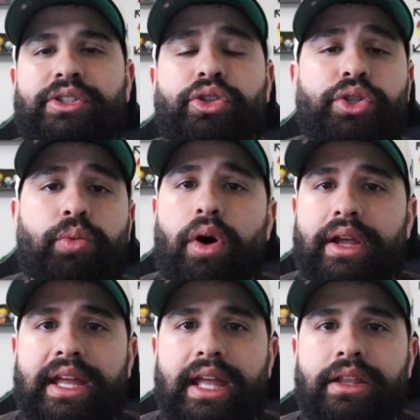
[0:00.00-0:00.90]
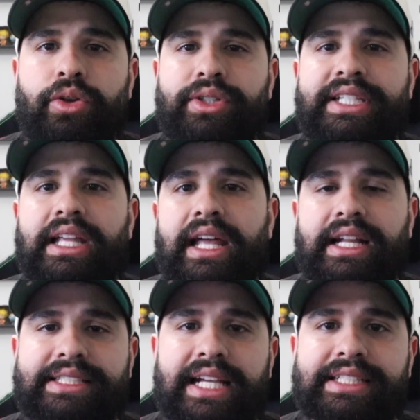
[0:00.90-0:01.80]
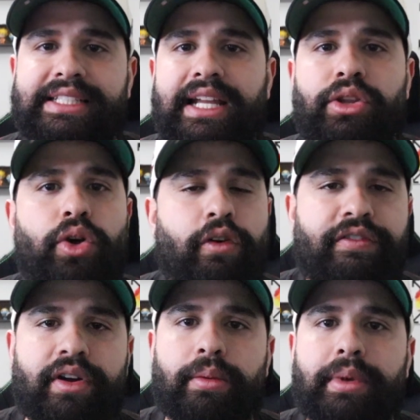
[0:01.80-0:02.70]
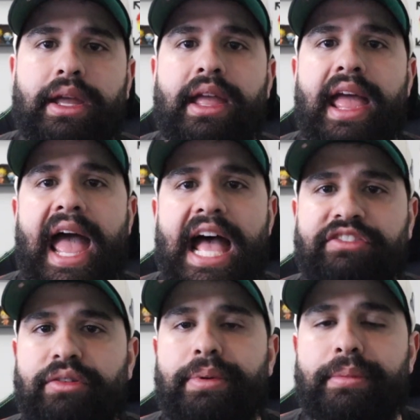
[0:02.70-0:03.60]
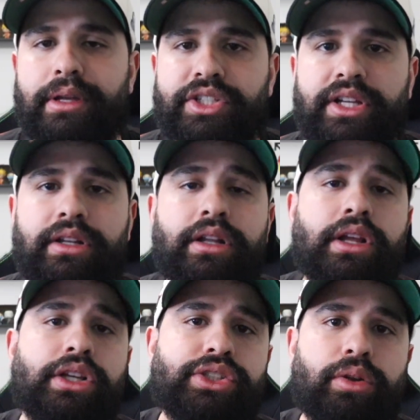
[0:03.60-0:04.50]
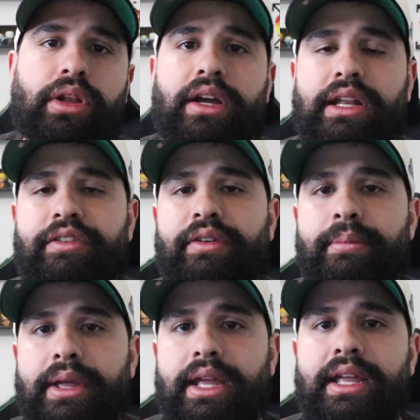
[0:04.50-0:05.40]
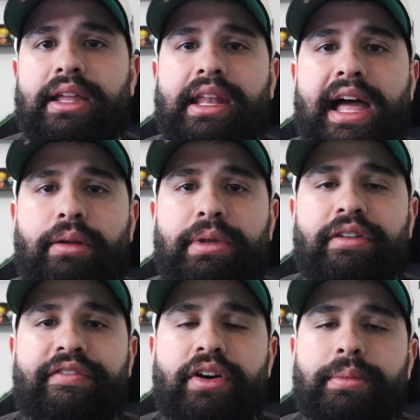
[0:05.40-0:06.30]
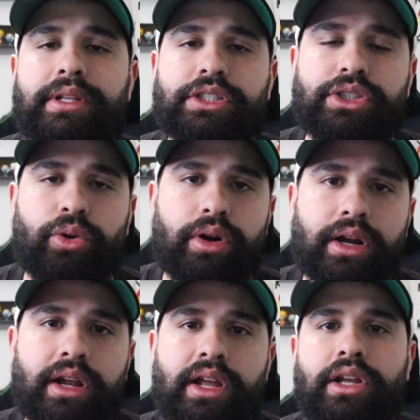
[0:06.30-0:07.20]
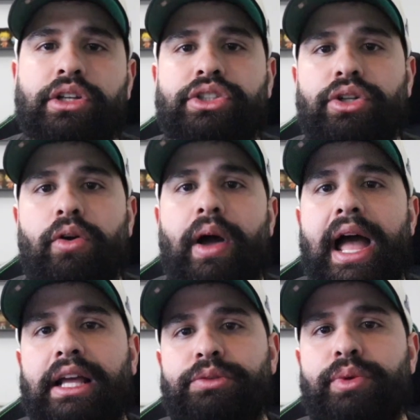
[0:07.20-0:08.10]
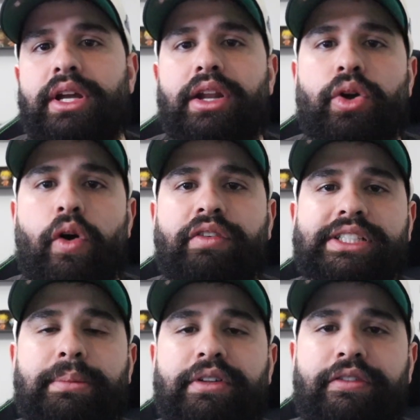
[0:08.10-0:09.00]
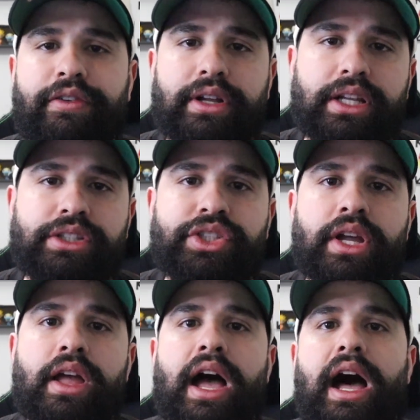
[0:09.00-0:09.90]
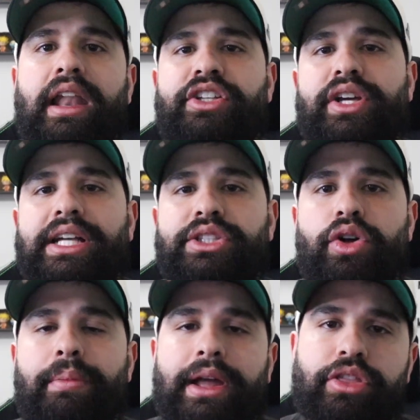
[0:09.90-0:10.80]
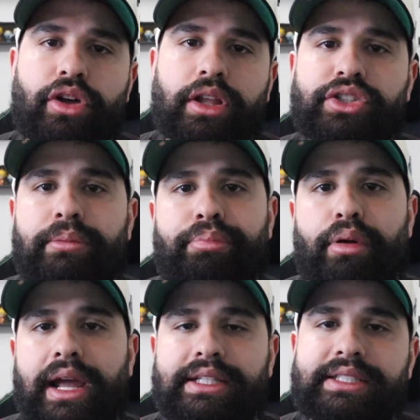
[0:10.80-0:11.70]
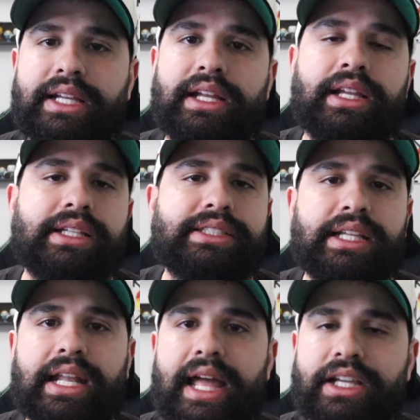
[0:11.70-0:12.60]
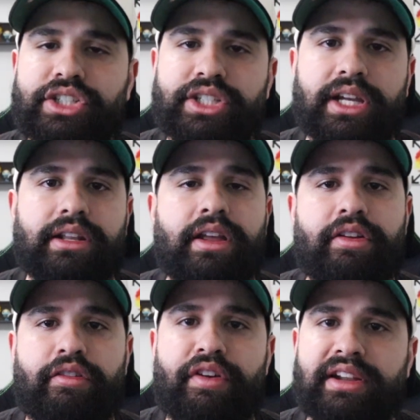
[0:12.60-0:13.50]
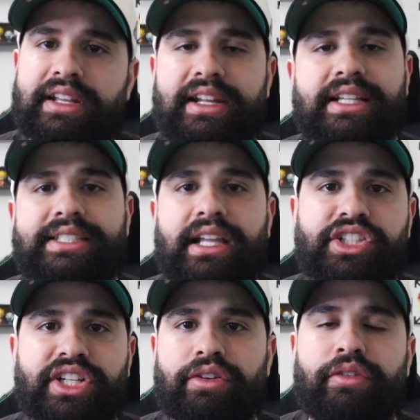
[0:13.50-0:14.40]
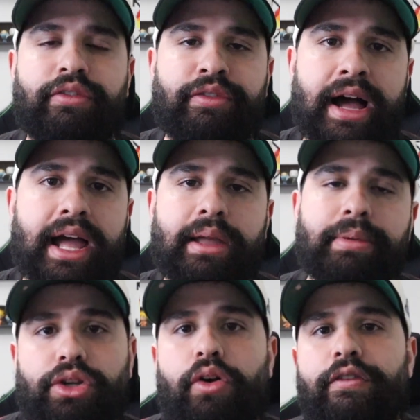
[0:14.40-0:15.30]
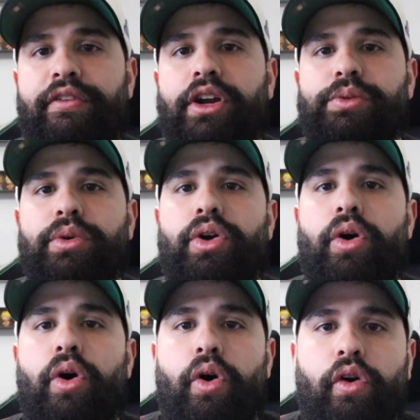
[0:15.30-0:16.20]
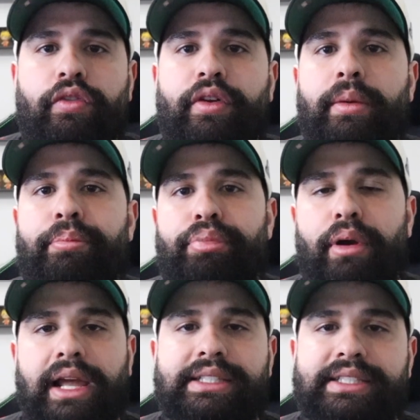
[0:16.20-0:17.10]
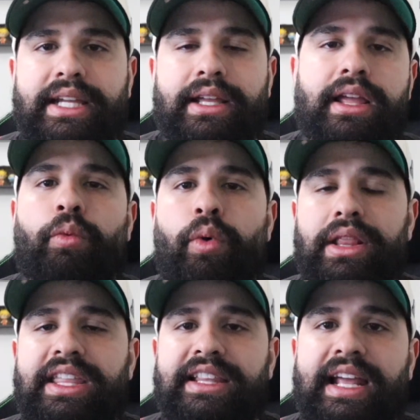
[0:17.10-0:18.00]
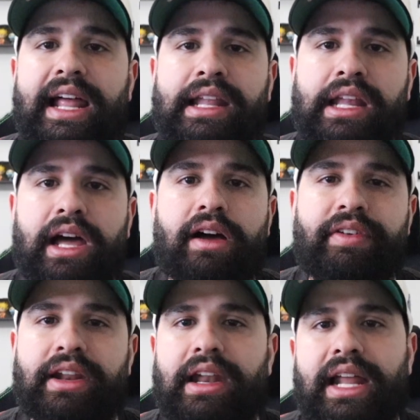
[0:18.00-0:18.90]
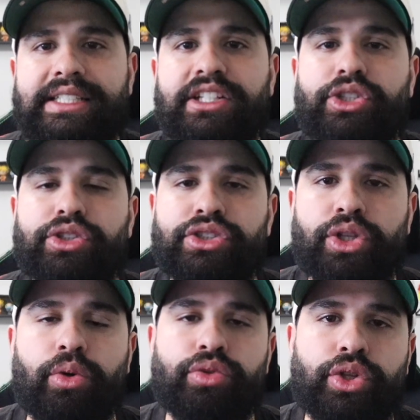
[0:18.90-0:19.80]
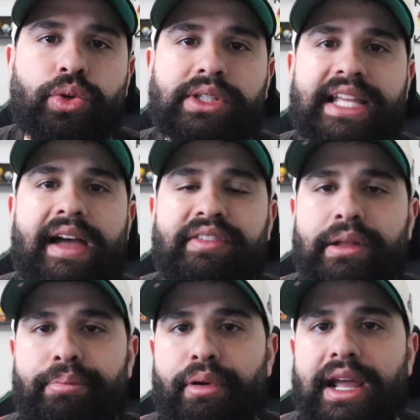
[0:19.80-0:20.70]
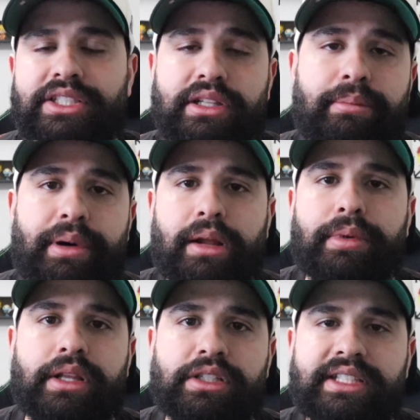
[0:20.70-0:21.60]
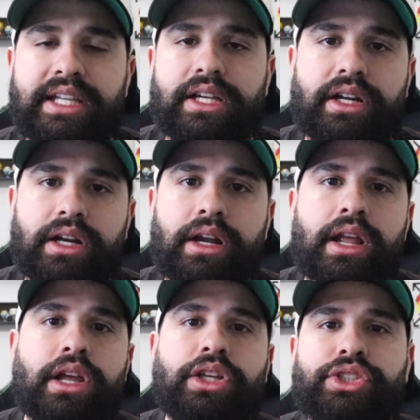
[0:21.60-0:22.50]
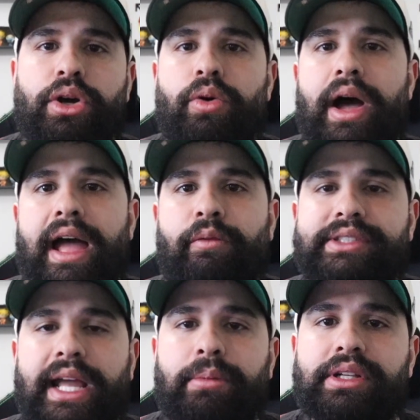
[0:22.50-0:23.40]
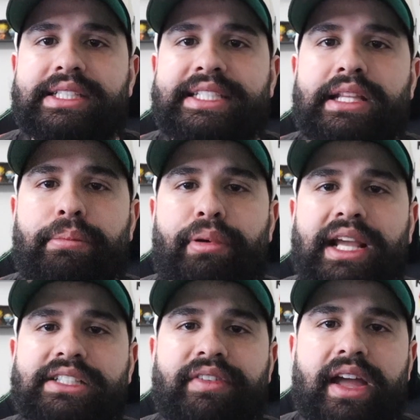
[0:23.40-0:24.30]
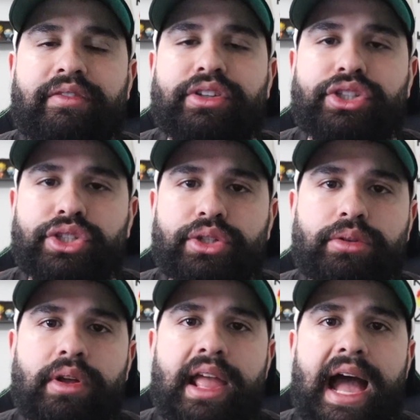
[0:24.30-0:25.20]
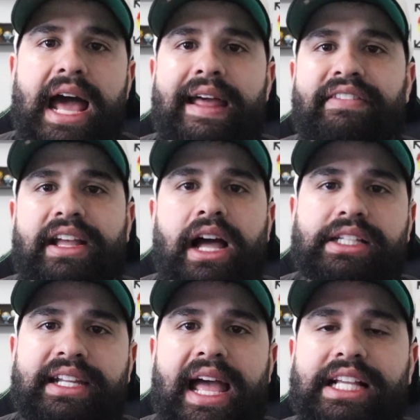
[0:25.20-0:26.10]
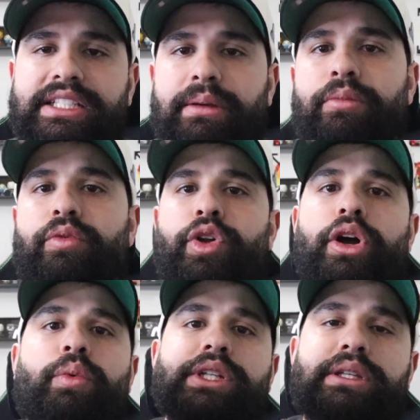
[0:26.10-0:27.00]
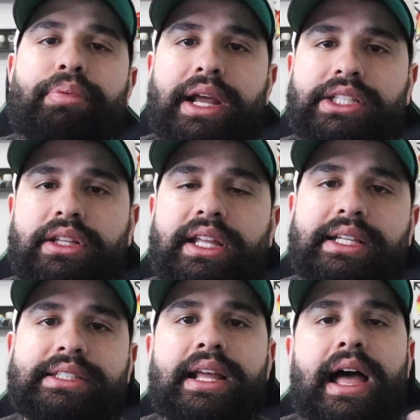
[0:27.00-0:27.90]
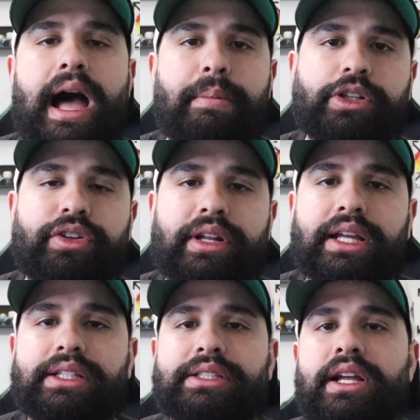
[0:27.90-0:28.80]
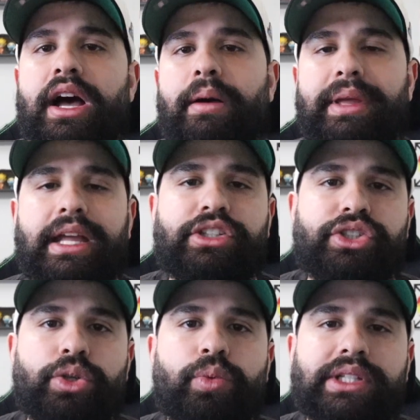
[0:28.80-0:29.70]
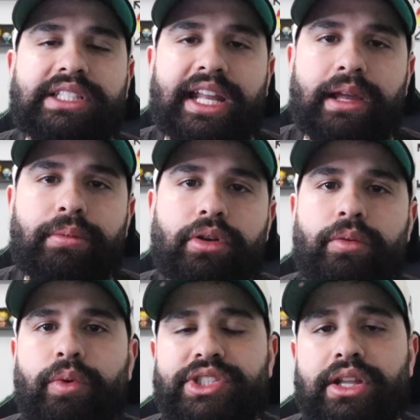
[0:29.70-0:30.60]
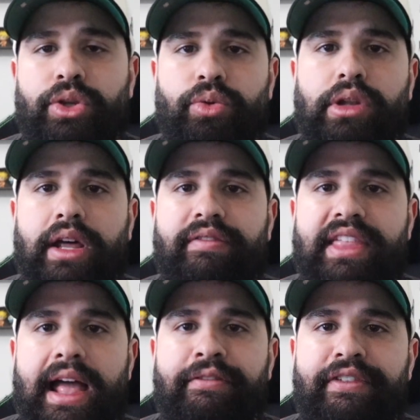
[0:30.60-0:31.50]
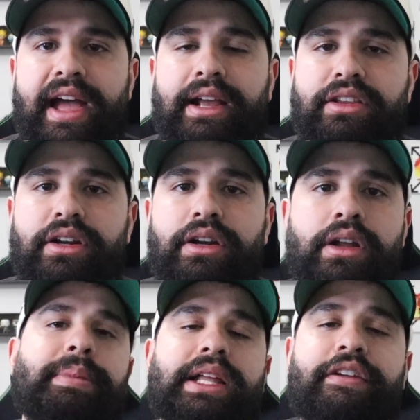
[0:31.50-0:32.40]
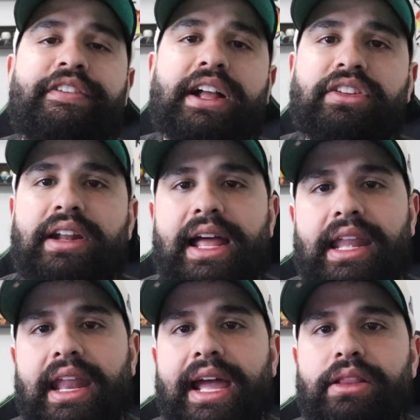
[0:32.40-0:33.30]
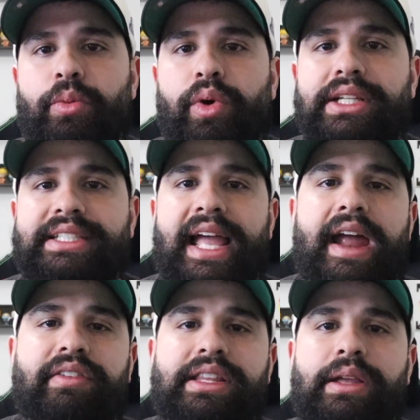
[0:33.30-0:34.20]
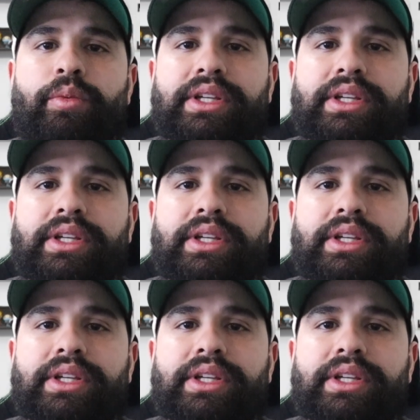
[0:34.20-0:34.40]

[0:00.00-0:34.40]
soon as you walk in, you see a lot of signs that say no filming, ask for permission. So luckily for me, he allowed me to film in the store. So as we're going to go over some of the footage, I'll let you guys know my thoughts on pricing, selection, friendliness, and general vibe. So first we'll go over pricing. One thing that I love and a lot of sneaker stores don't do is having the price on the bottom of the sneaker. So I was able to see the price of every shoe. I didn't have to constantly ask them, yo, what's the price on this? How much for this? Each shoe was labeled, which I do love that factor. Another factor that I liked was that everything